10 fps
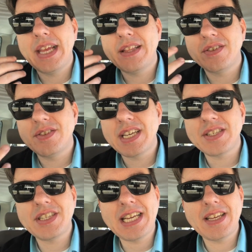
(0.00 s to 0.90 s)
in the
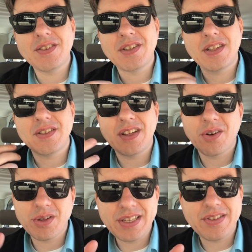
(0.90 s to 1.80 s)
60s and the
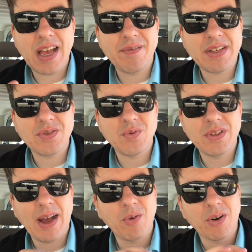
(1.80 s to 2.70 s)
early
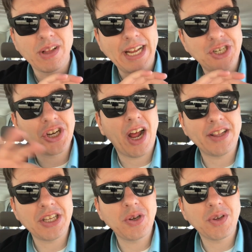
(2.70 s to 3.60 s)
70s that were like shot
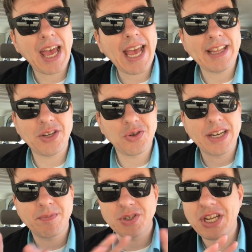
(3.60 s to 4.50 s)
in the UK and they
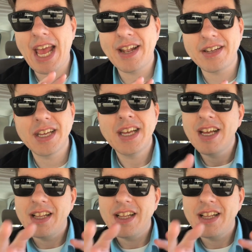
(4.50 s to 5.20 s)
tried to pretend